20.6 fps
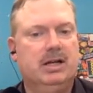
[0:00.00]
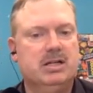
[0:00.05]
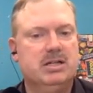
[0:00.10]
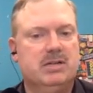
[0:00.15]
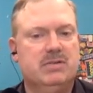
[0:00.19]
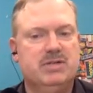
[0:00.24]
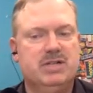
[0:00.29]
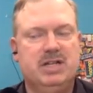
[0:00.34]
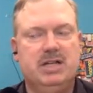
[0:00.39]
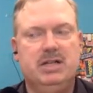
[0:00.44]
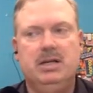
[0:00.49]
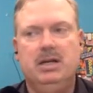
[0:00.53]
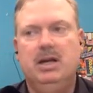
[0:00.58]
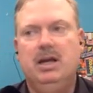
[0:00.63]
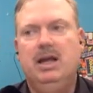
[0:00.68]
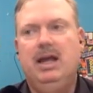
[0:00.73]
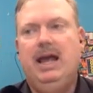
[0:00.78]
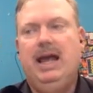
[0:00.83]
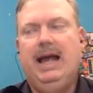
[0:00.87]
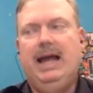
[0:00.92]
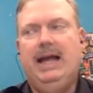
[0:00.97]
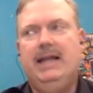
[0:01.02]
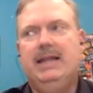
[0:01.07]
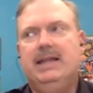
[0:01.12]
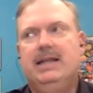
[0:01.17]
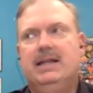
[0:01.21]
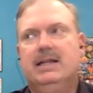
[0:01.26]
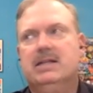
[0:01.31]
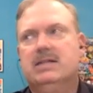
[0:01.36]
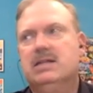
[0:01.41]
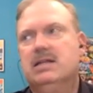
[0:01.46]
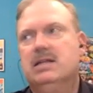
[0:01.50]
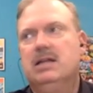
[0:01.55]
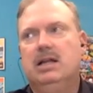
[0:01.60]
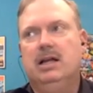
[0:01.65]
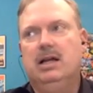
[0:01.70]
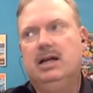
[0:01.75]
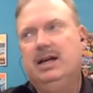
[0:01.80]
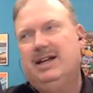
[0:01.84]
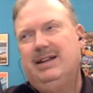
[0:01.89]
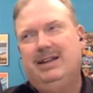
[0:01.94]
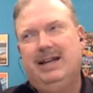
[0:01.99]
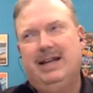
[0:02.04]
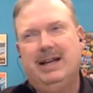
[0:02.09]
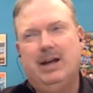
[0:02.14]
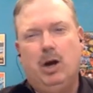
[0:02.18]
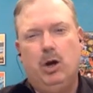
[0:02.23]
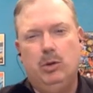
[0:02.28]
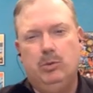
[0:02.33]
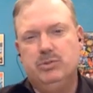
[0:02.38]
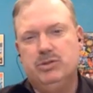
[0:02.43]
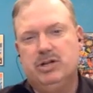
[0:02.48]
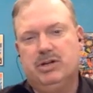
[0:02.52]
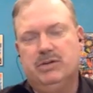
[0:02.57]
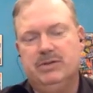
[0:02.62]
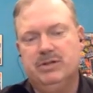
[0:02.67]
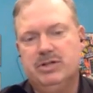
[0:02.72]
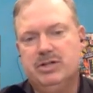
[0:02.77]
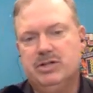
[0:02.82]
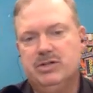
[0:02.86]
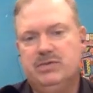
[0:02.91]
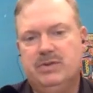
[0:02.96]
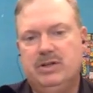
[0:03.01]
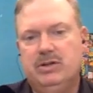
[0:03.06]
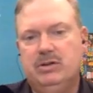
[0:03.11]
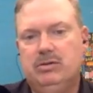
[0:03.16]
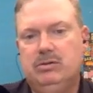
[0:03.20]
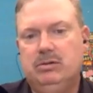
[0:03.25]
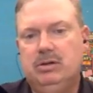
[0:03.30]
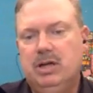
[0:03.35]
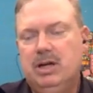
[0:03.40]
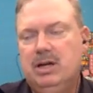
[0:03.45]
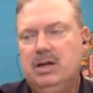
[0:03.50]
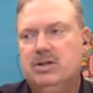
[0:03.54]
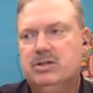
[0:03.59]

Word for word: Because I've seen anything that's in the like home services field,